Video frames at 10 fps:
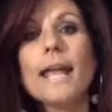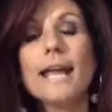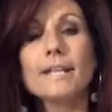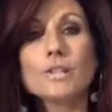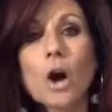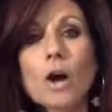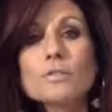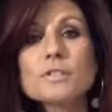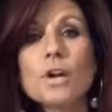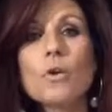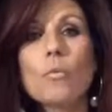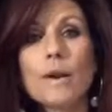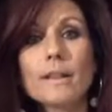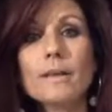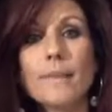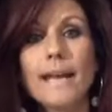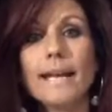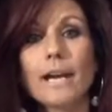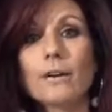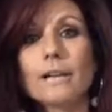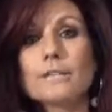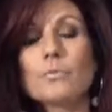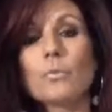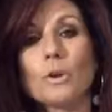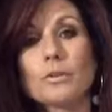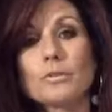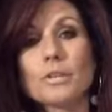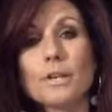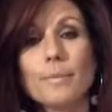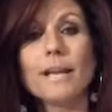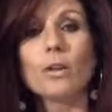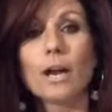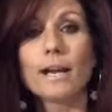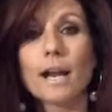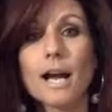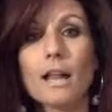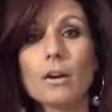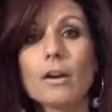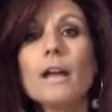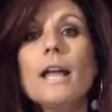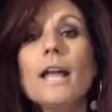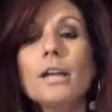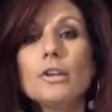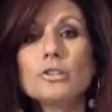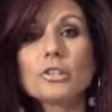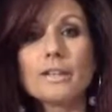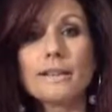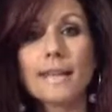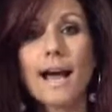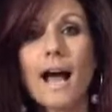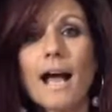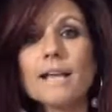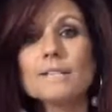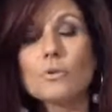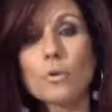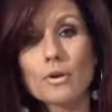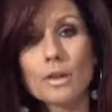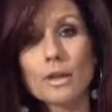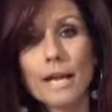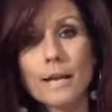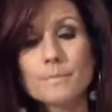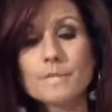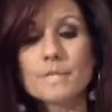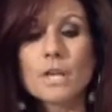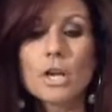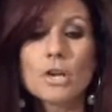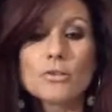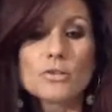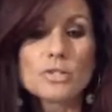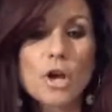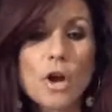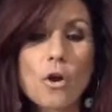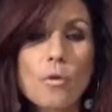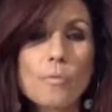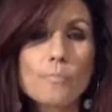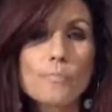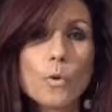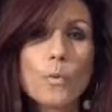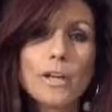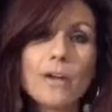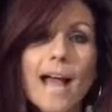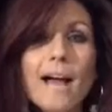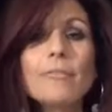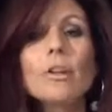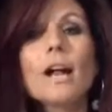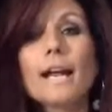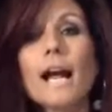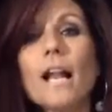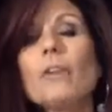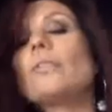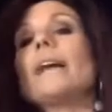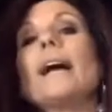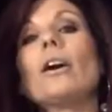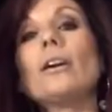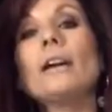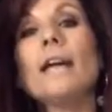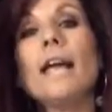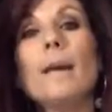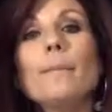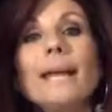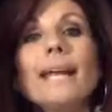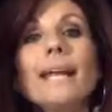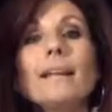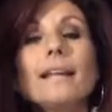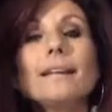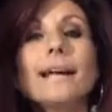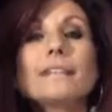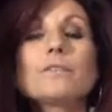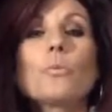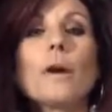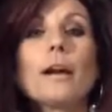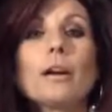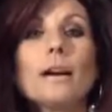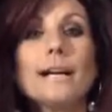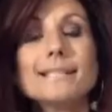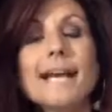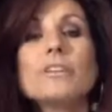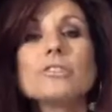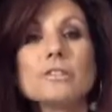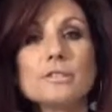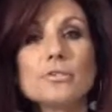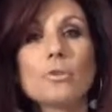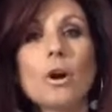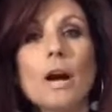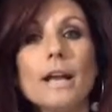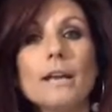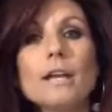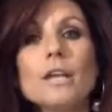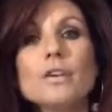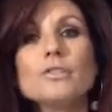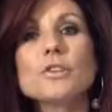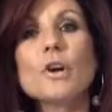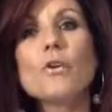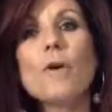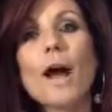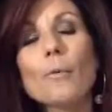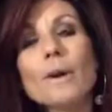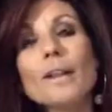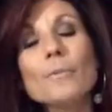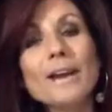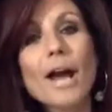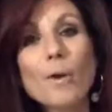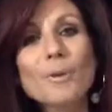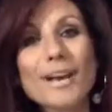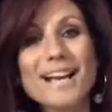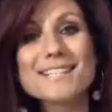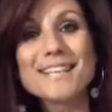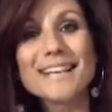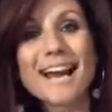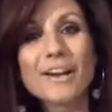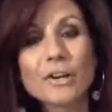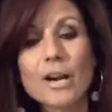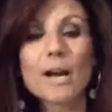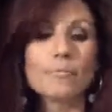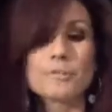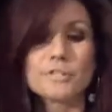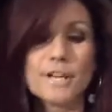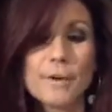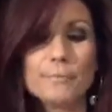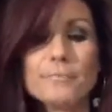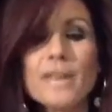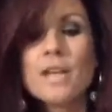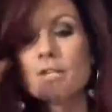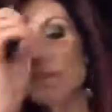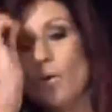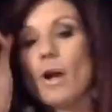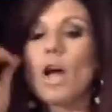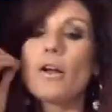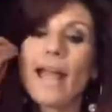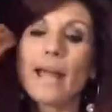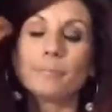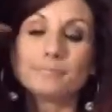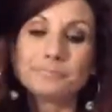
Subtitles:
It's also one of the main areas where there's going to be a lot of color, usually the eyes or the lips. So when you have a lot of color there, immediately that's where attention is drawn. So I really want to help you guys get out of your comfort zone. So, okay,